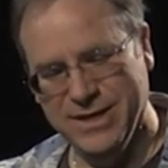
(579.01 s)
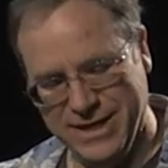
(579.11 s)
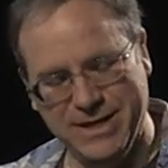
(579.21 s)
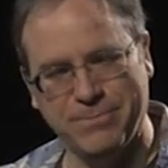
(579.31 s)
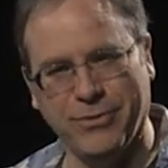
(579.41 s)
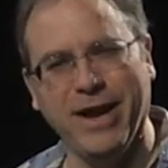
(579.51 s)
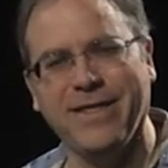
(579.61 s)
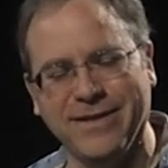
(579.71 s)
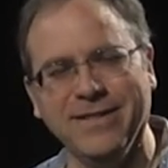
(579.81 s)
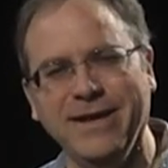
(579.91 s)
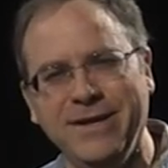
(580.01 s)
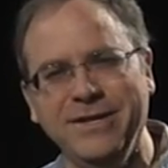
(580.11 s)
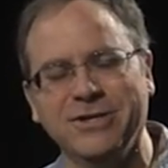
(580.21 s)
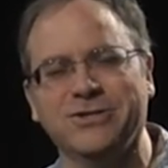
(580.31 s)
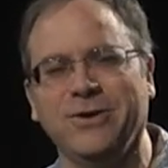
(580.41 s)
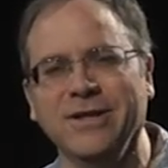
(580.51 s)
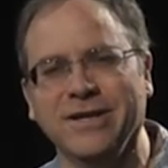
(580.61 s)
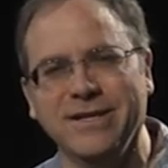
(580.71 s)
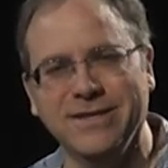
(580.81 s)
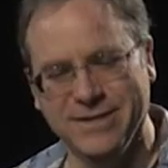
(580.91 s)
can break the lid on your
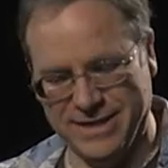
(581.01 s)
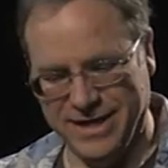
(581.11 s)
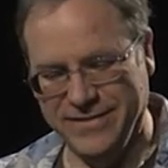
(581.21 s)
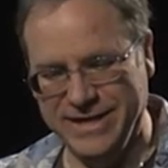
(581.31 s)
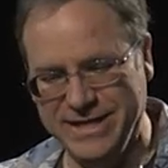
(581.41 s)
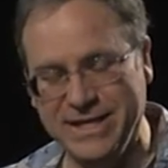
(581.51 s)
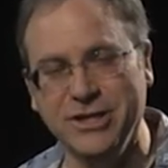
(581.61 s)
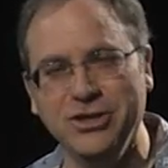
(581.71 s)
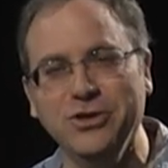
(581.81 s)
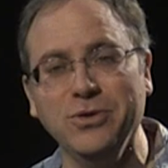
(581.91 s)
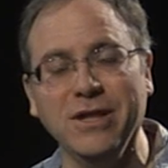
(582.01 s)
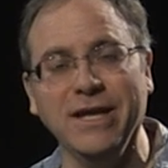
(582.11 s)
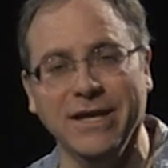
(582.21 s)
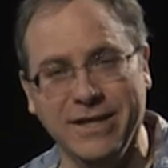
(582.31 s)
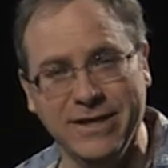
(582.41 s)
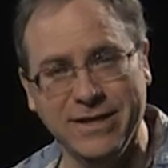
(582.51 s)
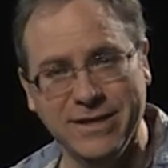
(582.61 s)
toilet and then you need a new lid.